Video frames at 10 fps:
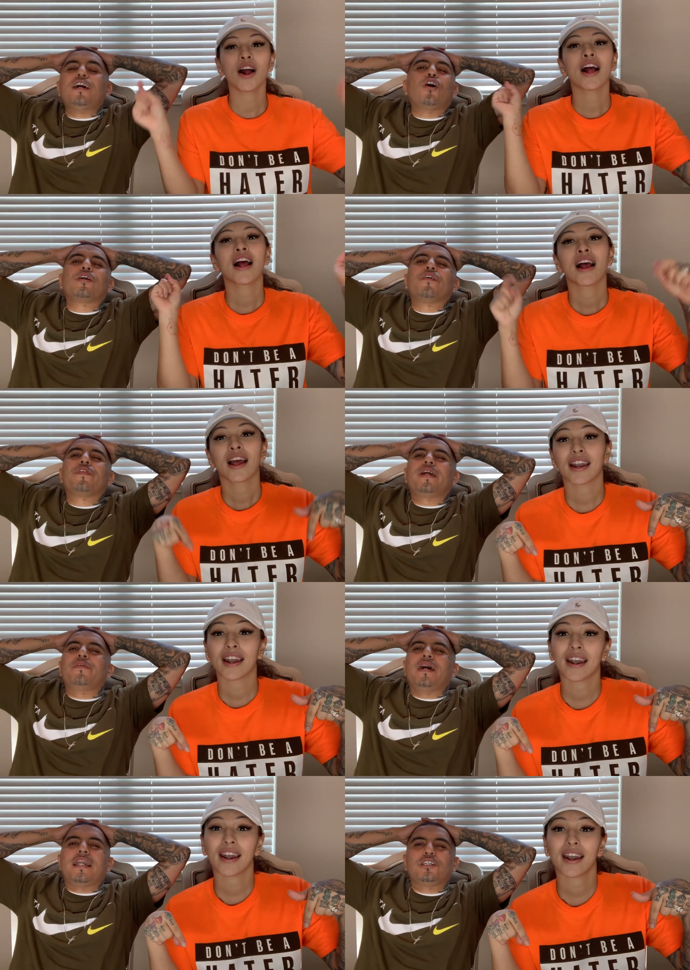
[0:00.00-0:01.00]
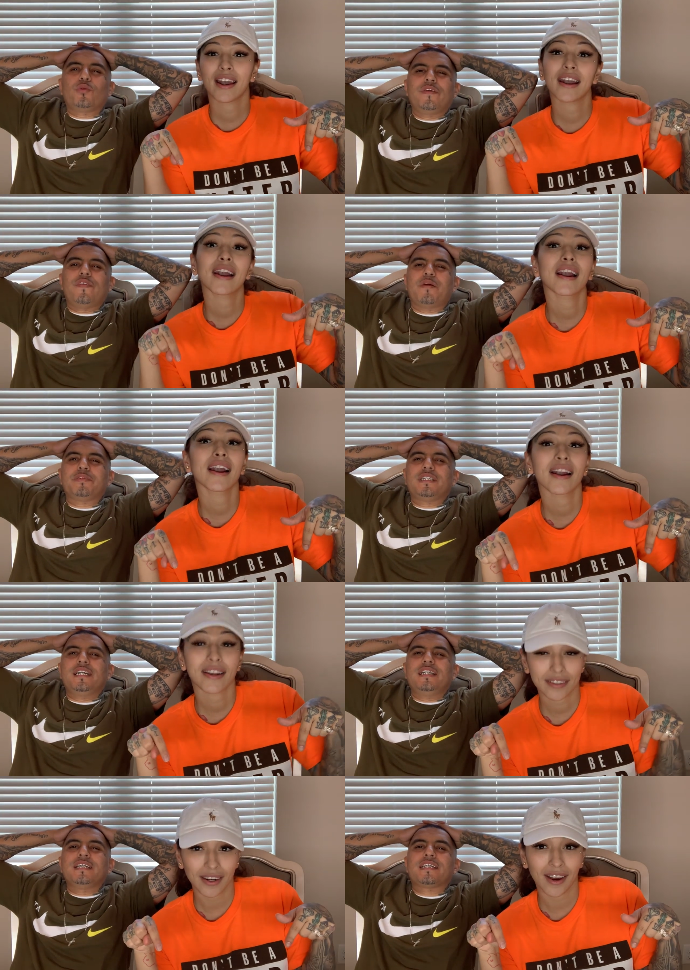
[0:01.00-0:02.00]
Speaker 1: Y'all, don't forget we got a twenty-five
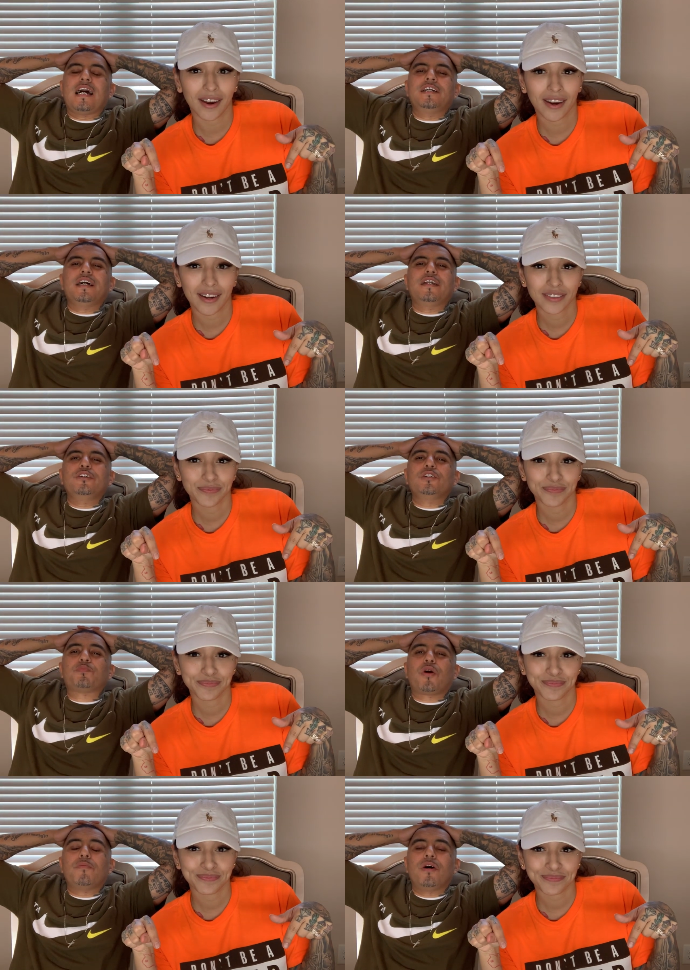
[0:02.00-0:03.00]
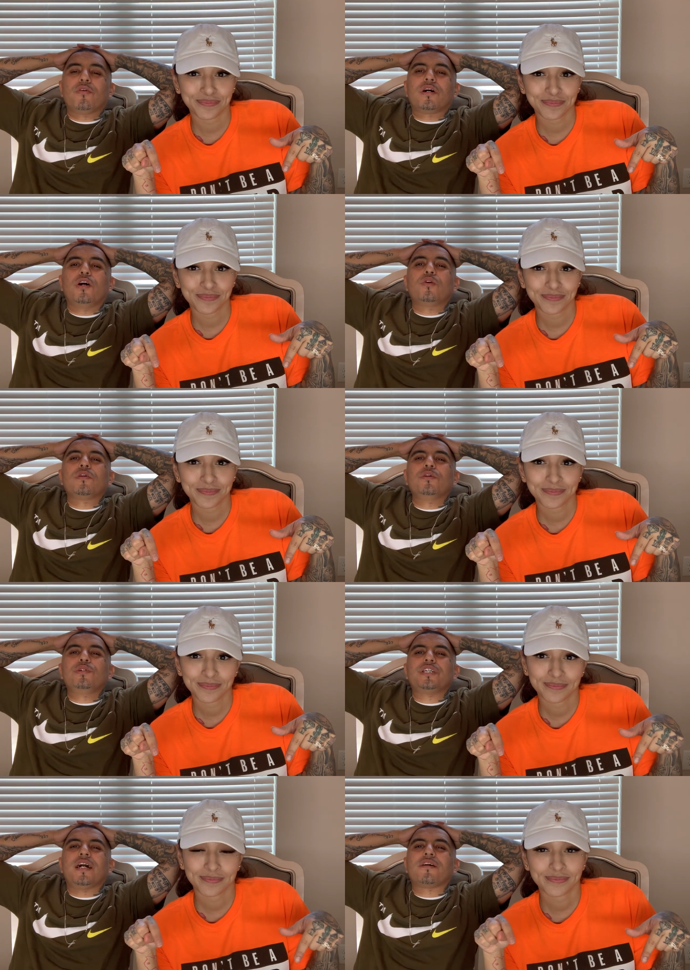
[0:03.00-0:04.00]
percent discount. You got to use promo code
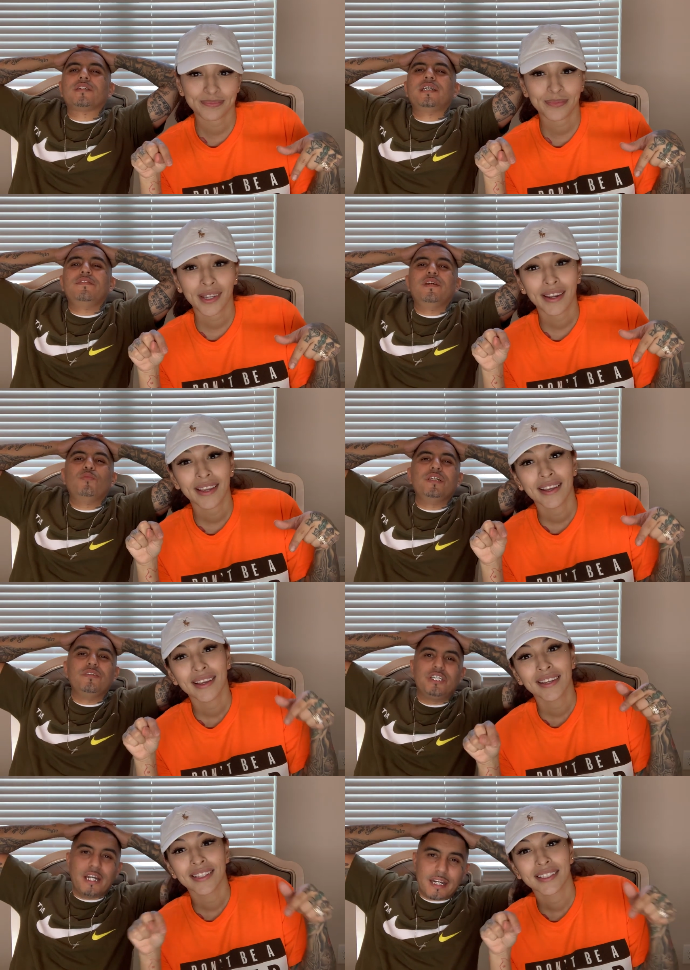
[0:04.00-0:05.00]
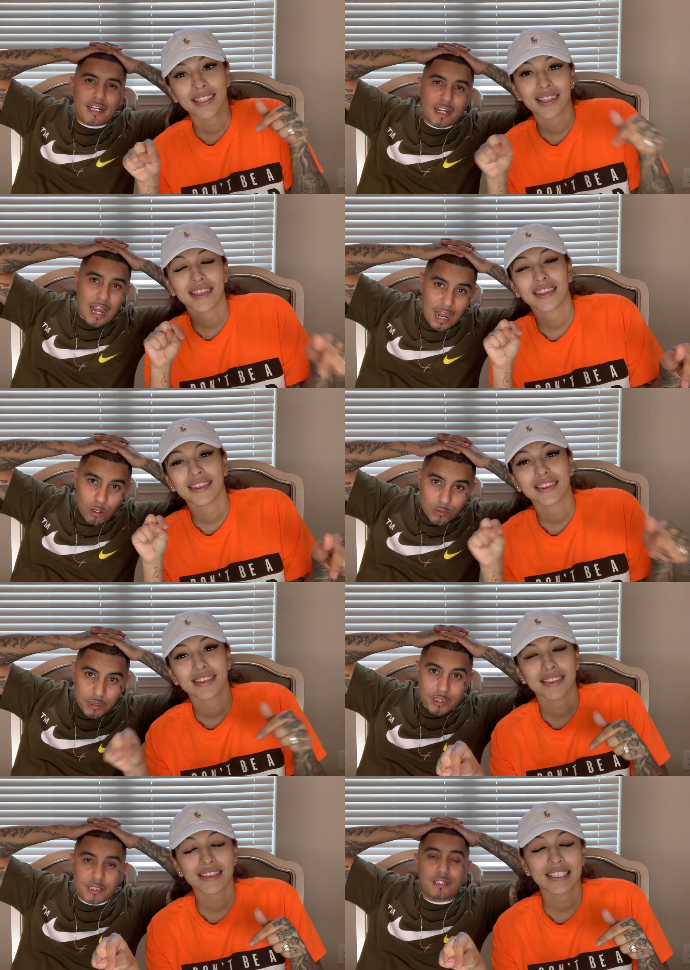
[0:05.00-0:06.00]
Luciano T V when you checking
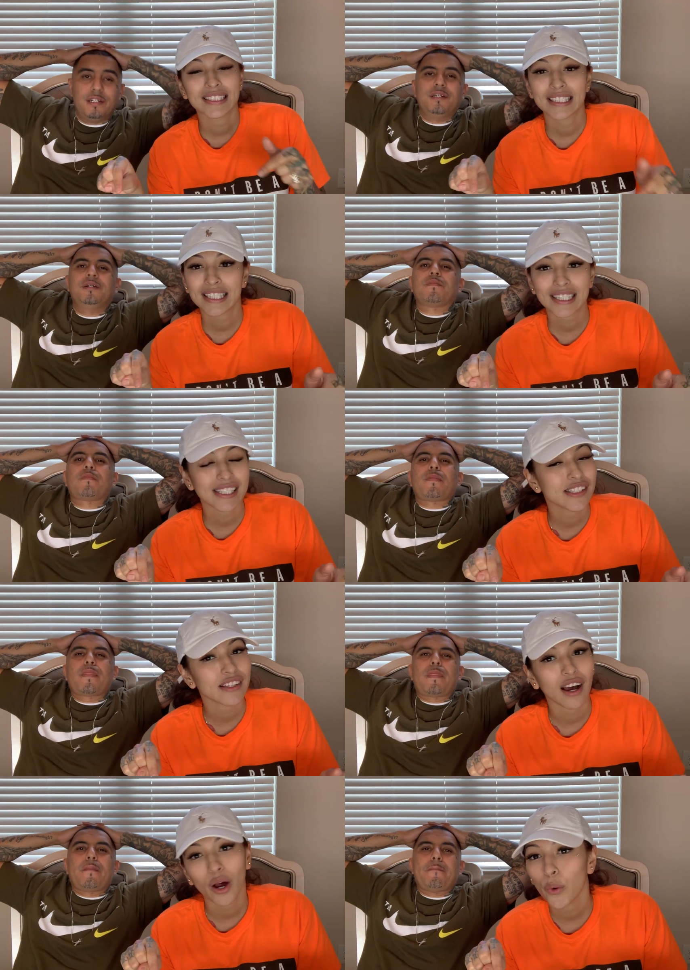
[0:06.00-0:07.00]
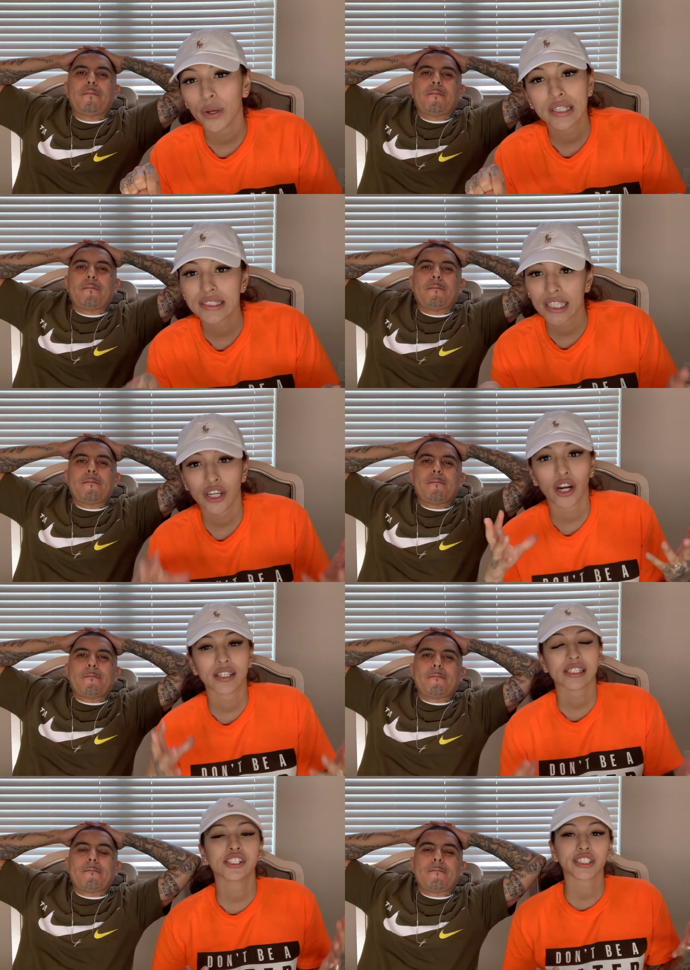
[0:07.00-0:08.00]
out.
Speaker 2: The link is always in our
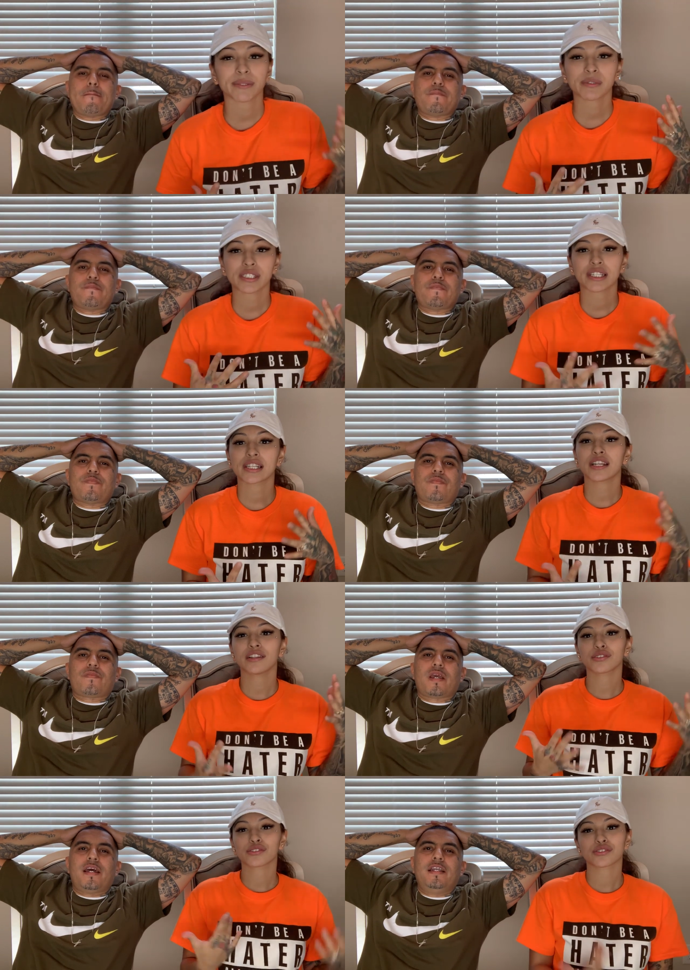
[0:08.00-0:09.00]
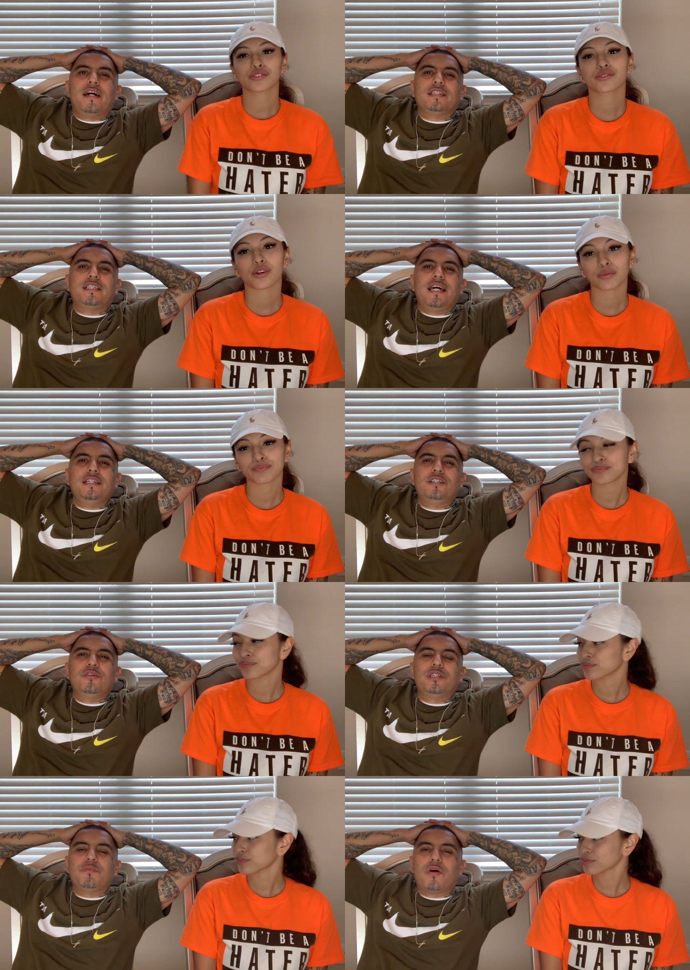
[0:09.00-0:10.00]
description.
Speaker 1: And y'all stay
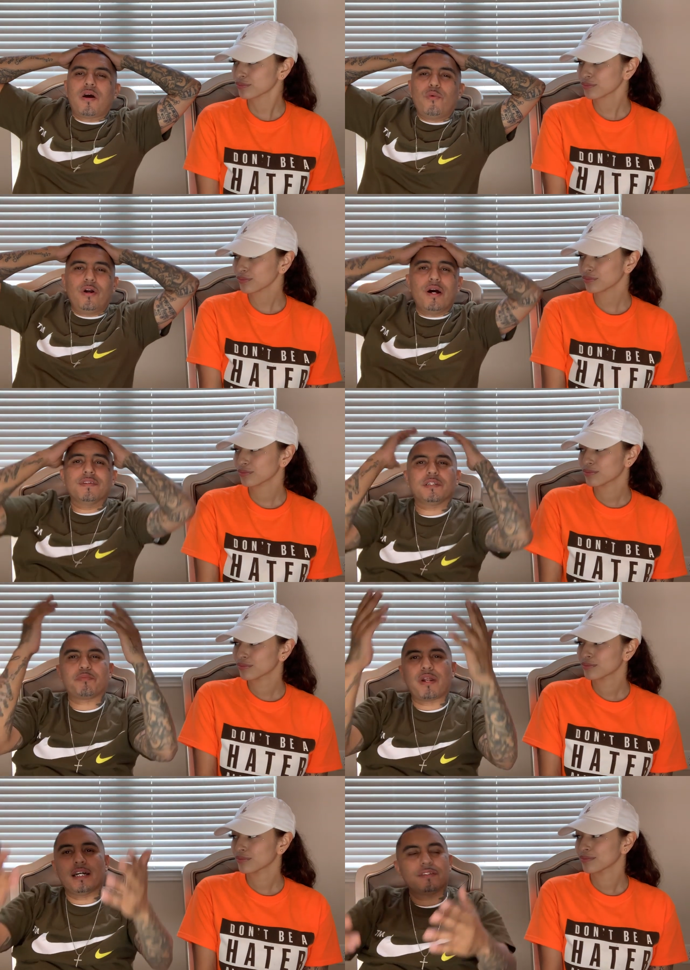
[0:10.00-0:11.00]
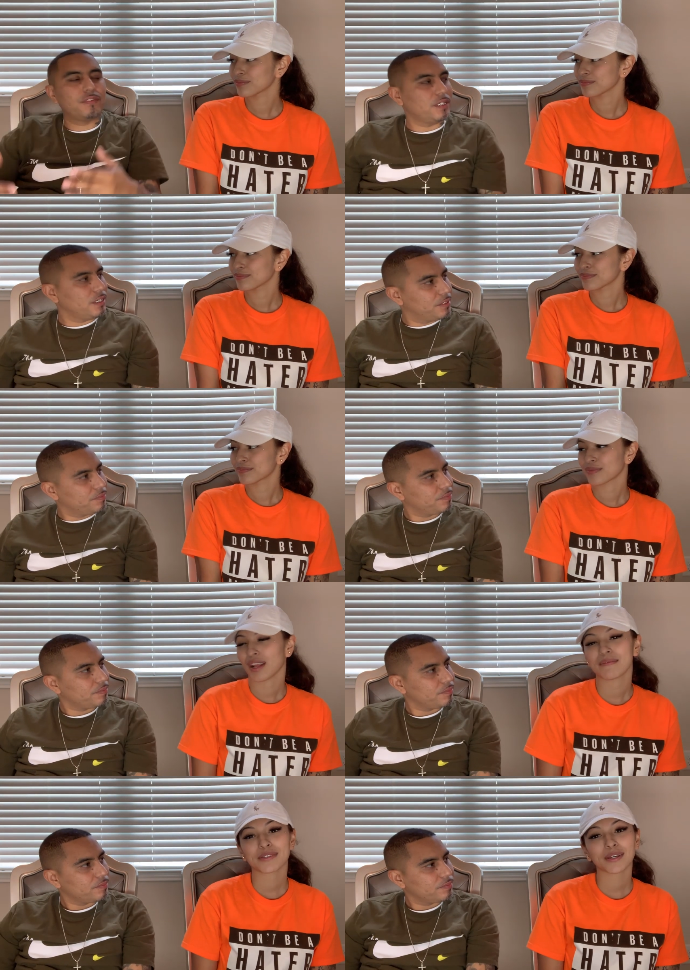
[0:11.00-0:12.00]
tuned. Tomorrow we're going to have a surprise for you.
Speaker 2: I'm